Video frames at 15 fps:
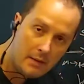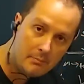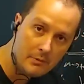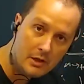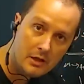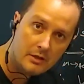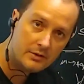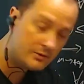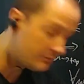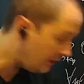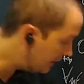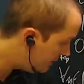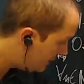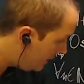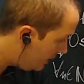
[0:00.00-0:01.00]
m,
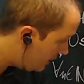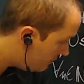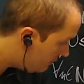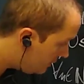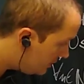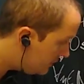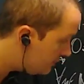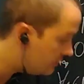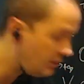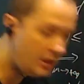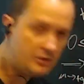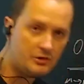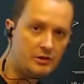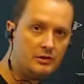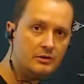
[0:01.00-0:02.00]
right? M is
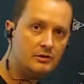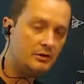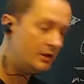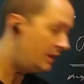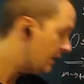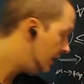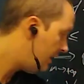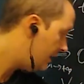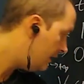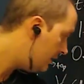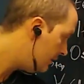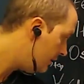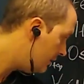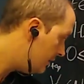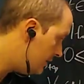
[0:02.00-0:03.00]
changing,
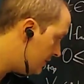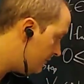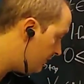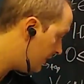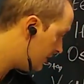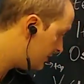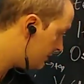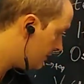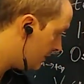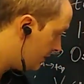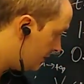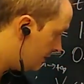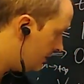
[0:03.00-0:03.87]
n is fixed.